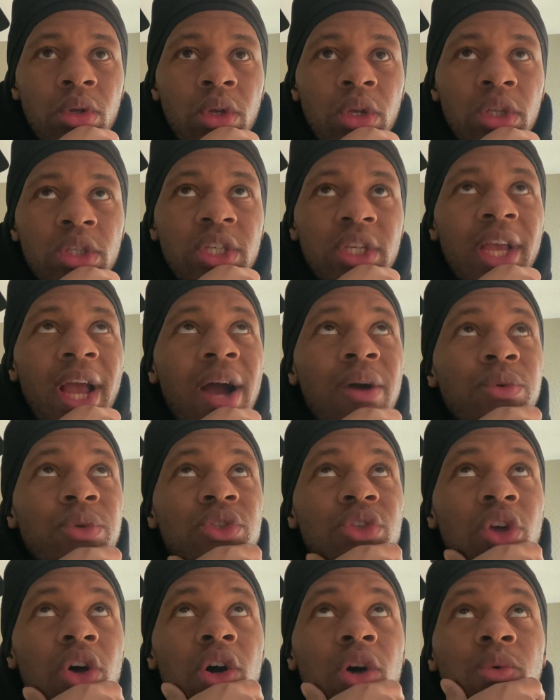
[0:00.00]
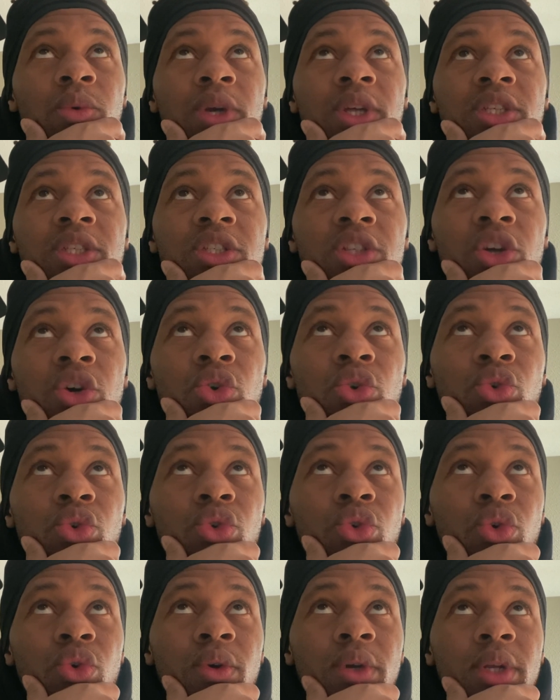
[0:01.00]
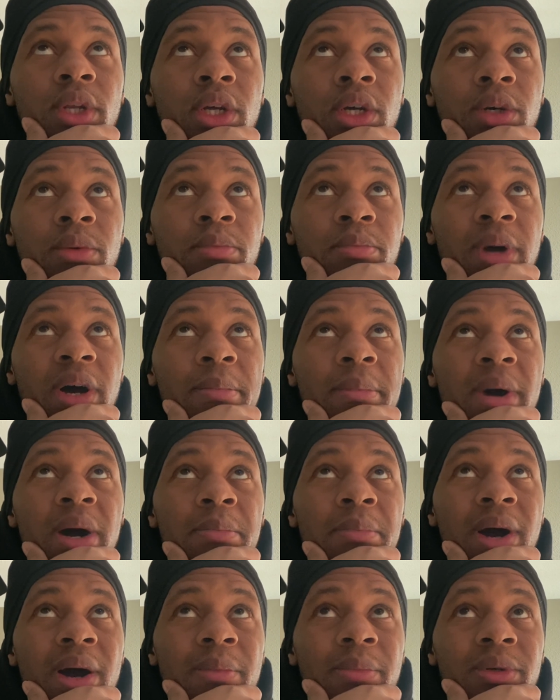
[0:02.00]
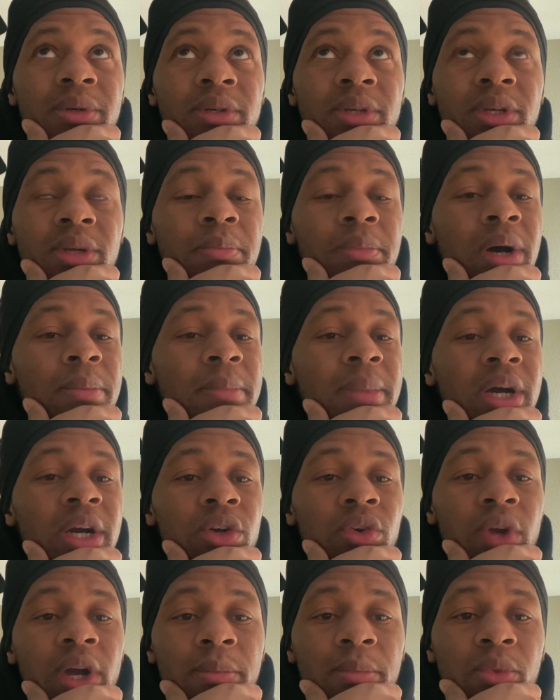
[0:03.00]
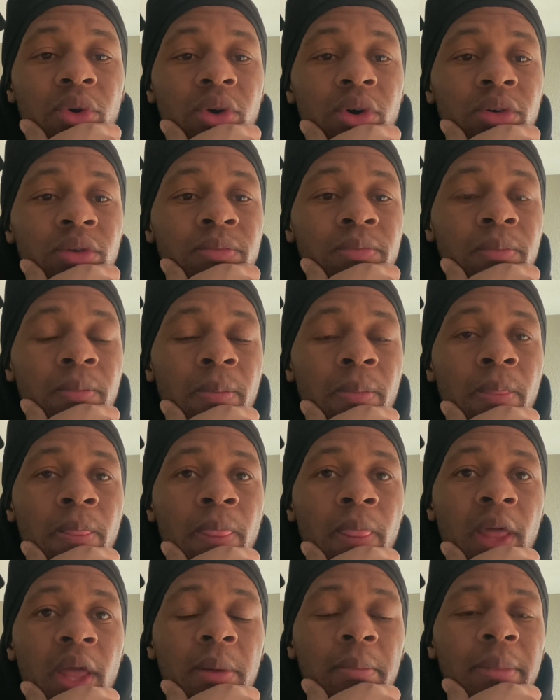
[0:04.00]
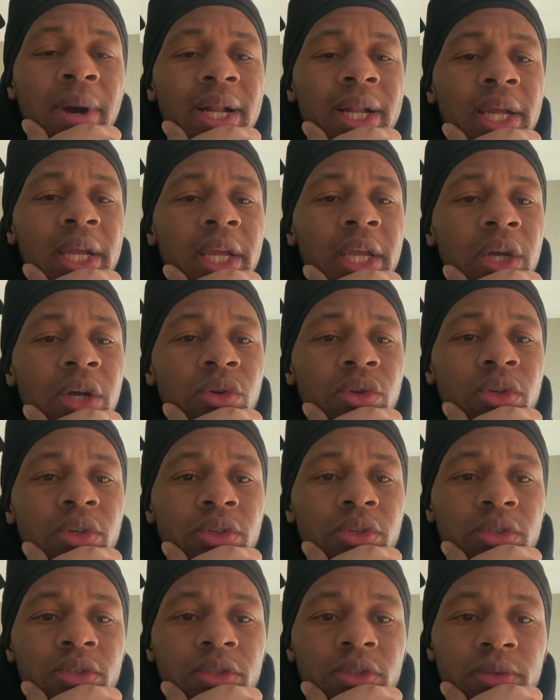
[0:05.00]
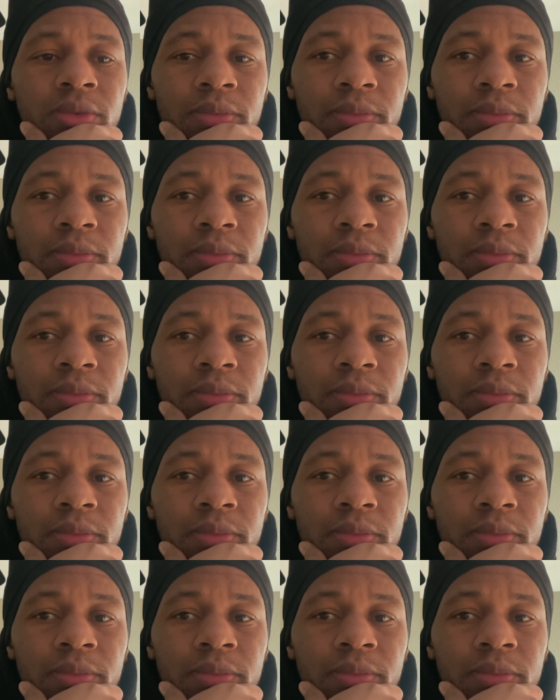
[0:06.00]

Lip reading: See, I was always told growing up by my mama and by my grandma and by the elders,